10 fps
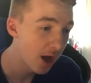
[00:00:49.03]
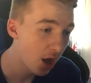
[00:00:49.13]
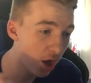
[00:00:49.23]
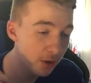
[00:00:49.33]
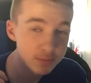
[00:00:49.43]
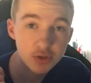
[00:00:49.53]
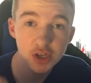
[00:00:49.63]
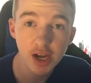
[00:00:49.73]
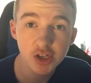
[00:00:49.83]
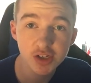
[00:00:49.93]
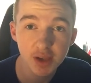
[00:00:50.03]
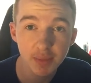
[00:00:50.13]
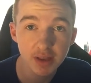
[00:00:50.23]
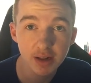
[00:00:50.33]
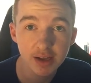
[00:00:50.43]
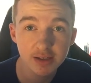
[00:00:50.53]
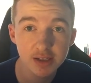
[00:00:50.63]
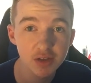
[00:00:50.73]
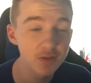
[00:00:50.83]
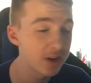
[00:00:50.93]
Um, she actually sent me the link to
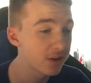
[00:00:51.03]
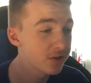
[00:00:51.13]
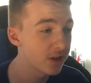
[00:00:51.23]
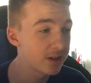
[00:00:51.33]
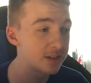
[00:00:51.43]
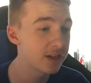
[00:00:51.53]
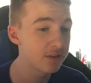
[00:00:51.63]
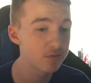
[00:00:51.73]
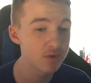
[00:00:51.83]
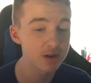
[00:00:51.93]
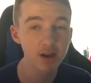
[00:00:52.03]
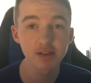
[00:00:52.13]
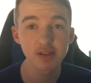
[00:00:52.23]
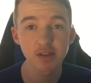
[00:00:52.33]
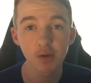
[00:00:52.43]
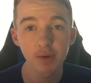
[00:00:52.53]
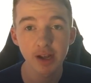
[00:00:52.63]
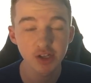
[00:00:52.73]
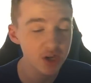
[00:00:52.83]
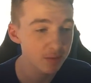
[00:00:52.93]
this video because I didn't even realise that someone
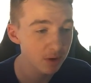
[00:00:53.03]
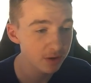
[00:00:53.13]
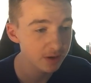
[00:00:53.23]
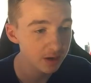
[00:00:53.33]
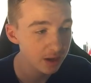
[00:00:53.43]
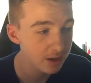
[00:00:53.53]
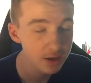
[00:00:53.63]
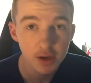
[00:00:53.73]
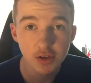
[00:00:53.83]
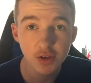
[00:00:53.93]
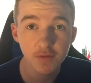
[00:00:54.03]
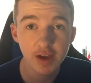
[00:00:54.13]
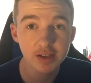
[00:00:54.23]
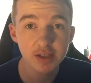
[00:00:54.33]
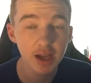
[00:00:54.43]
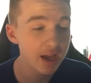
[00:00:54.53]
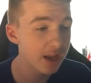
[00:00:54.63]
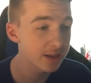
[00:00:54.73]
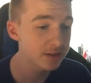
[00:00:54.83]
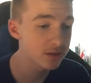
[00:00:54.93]
actually uploaded it, so thanks for that.
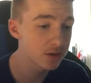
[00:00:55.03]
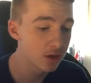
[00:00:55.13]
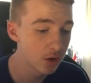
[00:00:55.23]
And